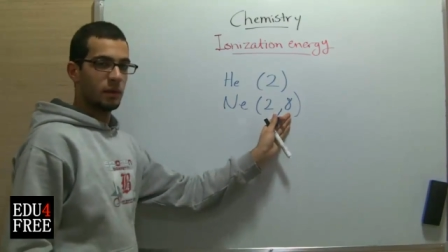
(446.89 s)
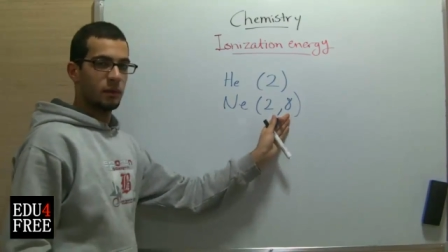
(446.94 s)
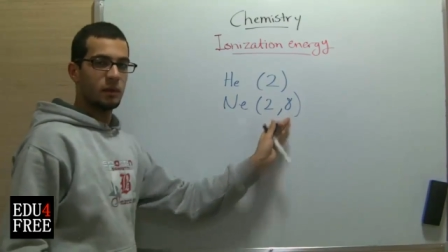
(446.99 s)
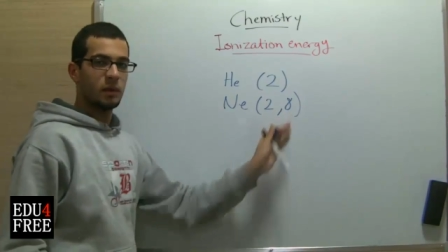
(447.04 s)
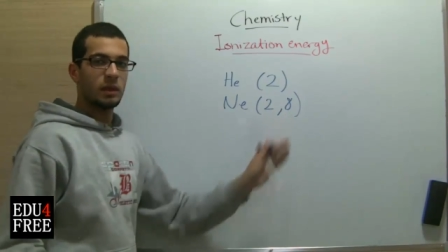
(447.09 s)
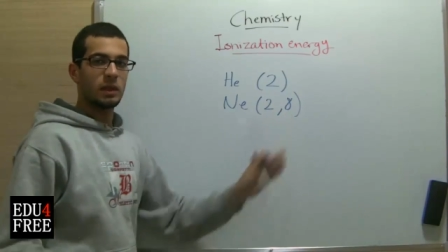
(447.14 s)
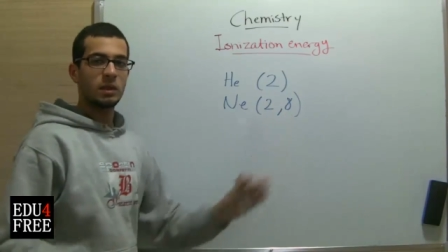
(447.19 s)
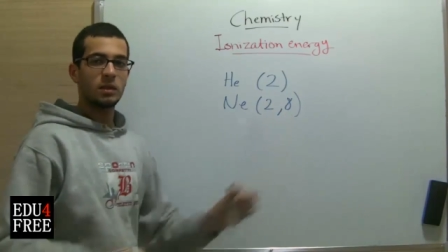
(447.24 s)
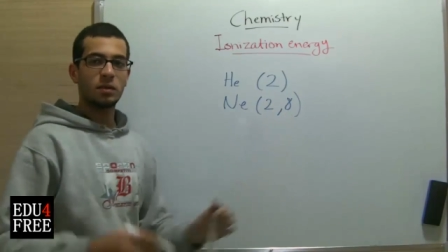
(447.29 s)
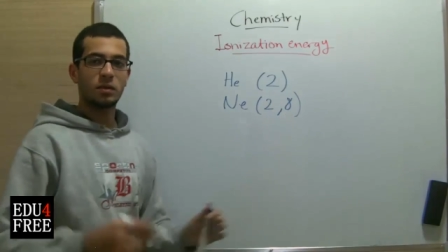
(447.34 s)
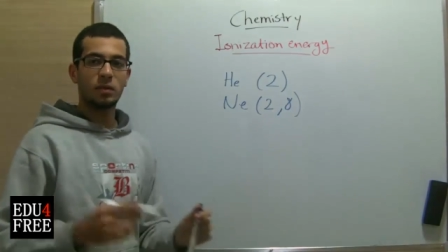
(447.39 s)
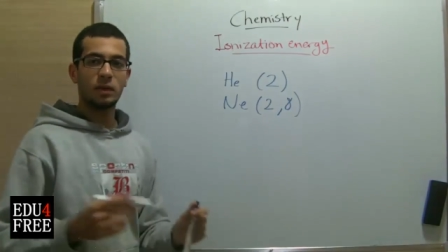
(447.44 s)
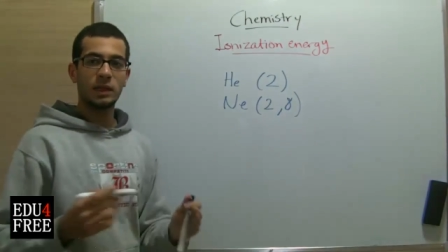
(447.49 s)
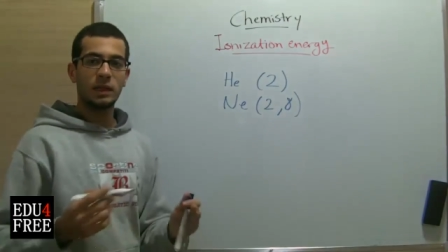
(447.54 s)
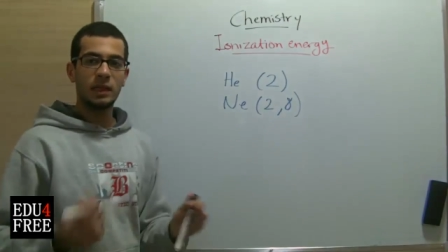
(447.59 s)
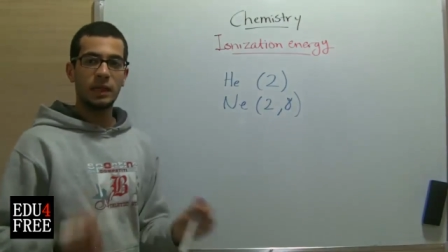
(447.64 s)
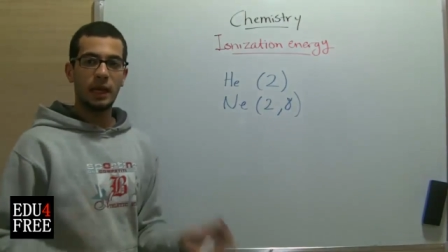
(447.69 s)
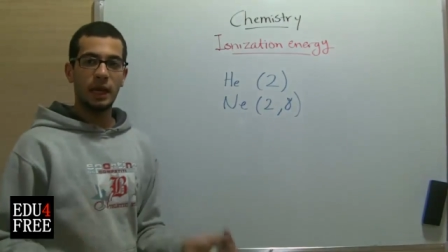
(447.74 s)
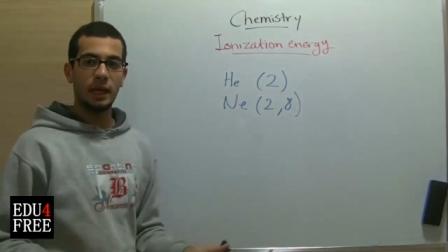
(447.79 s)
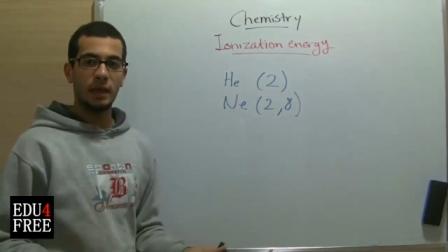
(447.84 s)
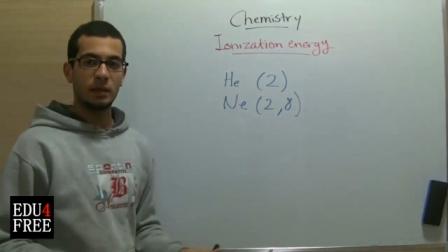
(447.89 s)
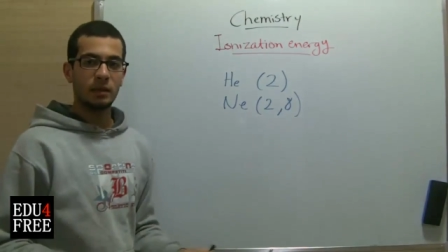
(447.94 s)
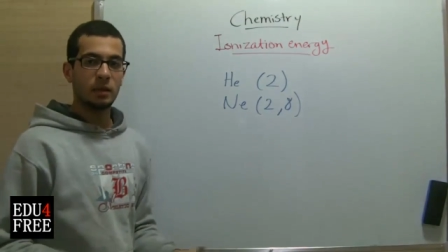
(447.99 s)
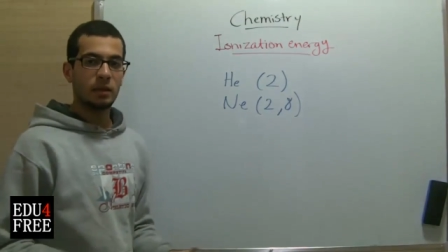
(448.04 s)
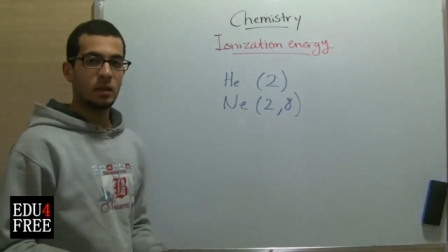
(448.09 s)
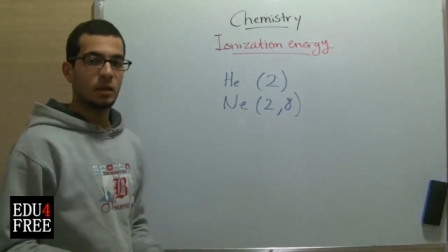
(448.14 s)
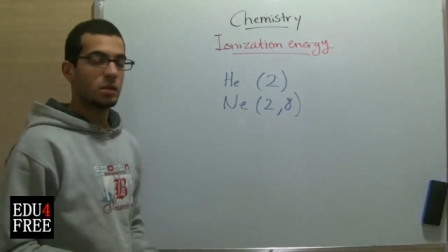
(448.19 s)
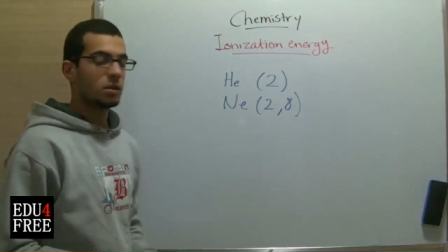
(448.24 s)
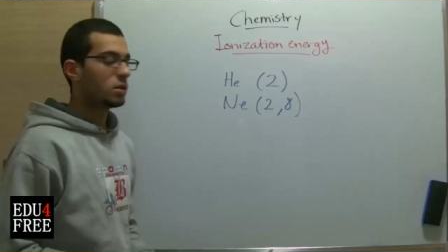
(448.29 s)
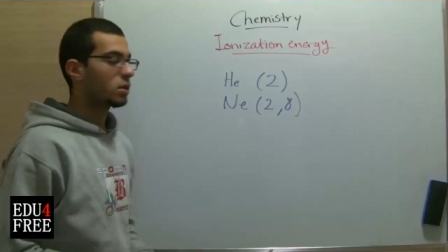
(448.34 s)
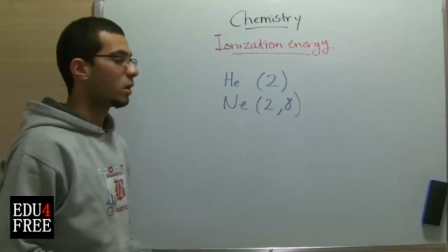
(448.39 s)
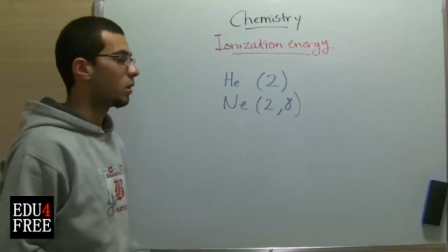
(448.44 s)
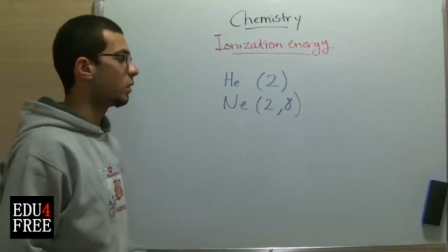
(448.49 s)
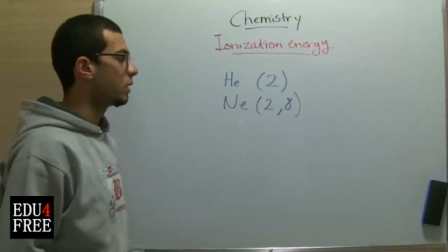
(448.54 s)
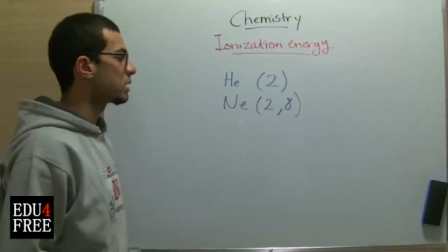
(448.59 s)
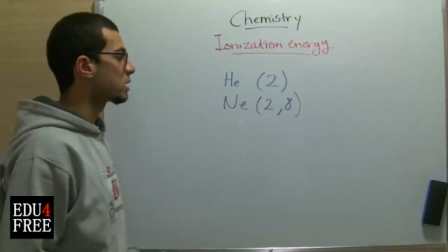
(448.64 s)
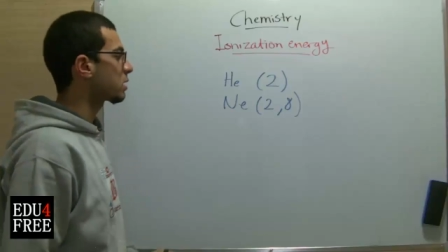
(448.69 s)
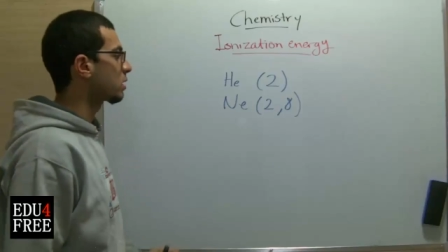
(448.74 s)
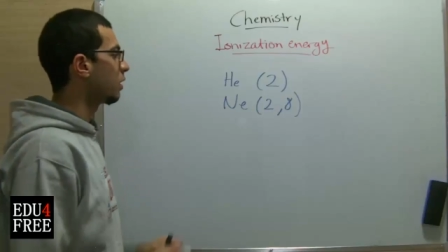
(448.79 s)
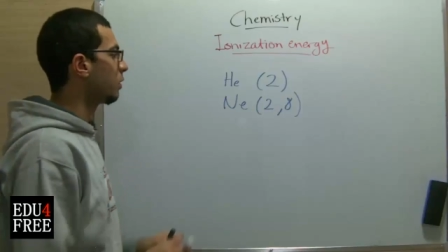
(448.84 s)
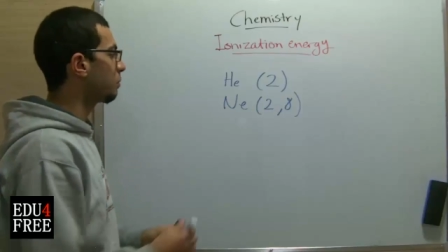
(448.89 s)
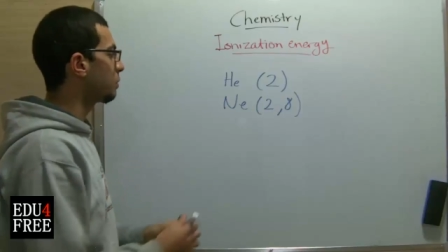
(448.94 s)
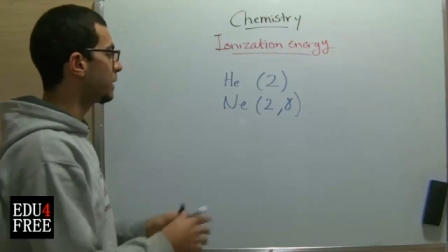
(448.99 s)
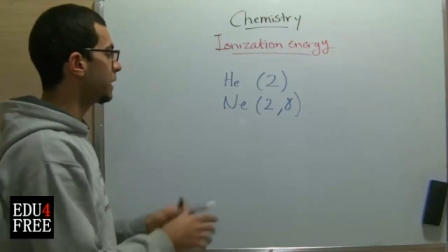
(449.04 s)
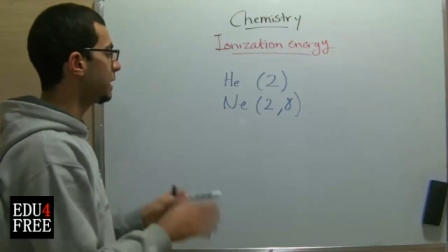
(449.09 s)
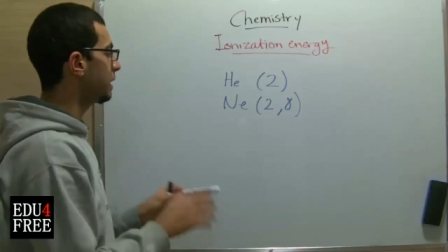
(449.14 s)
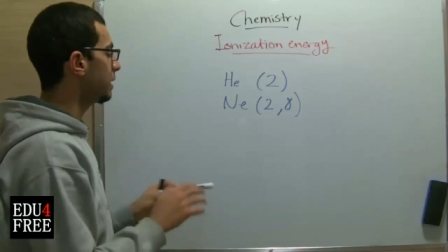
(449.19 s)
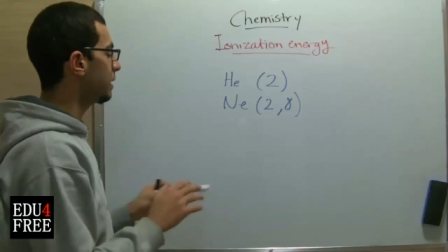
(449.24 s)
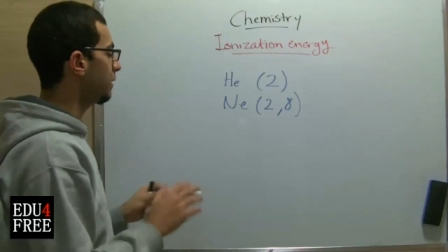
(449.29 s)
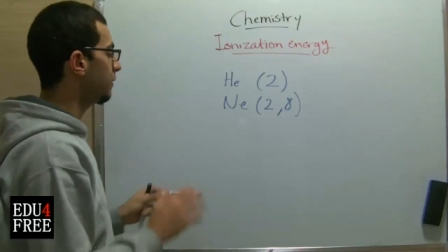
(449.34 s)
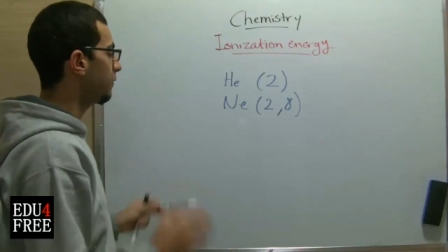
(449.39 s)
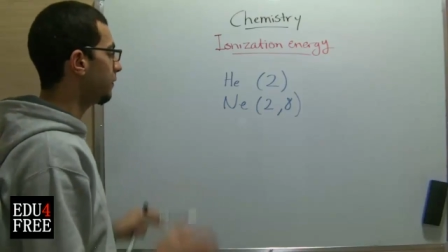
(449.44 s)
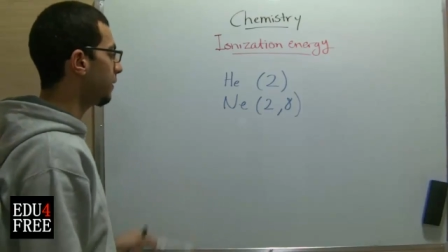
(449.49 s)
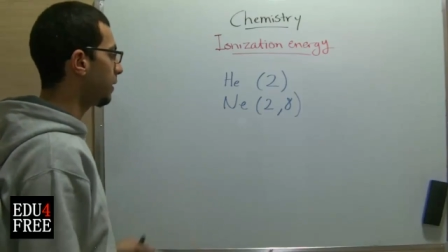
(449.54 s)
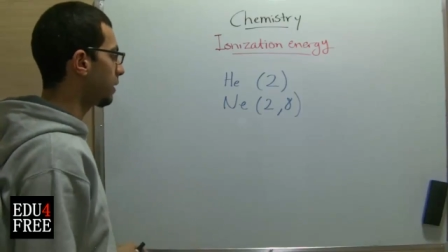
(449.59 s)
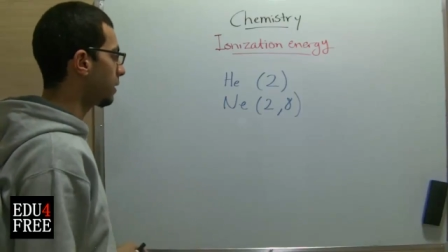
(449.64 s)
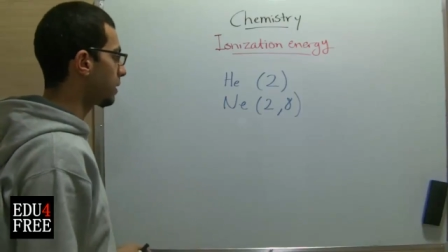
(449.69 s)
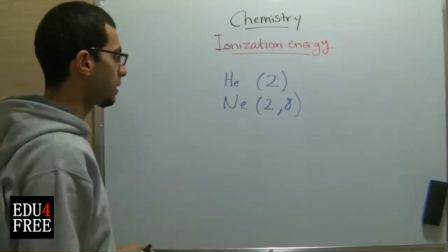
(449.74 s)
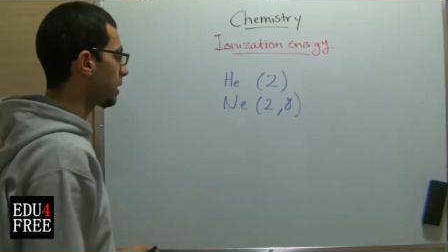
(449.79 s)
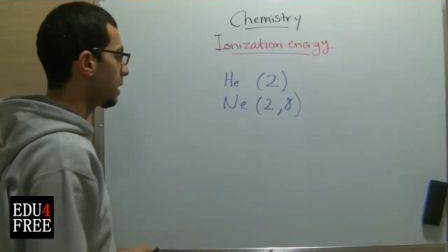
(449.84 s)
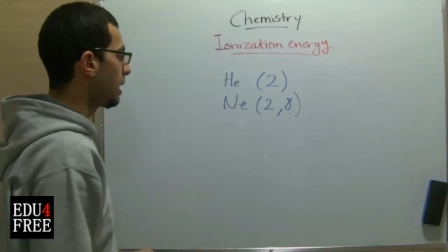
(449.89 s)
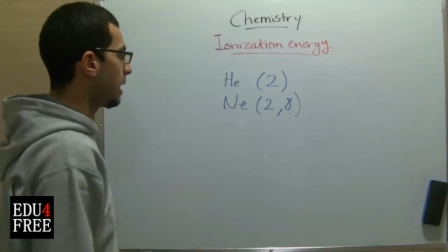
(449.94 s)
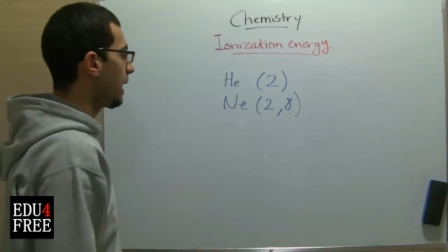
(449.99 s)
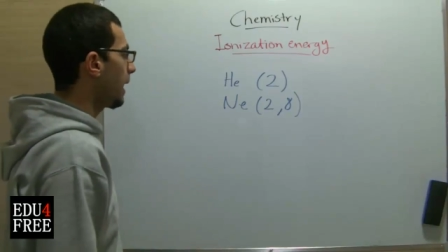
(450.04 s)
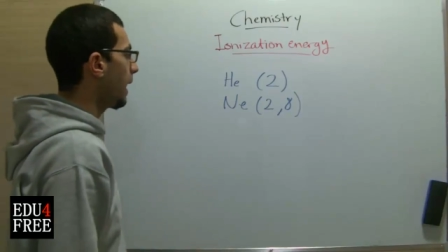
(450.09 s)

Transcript: level is already 8, so it's completely filled.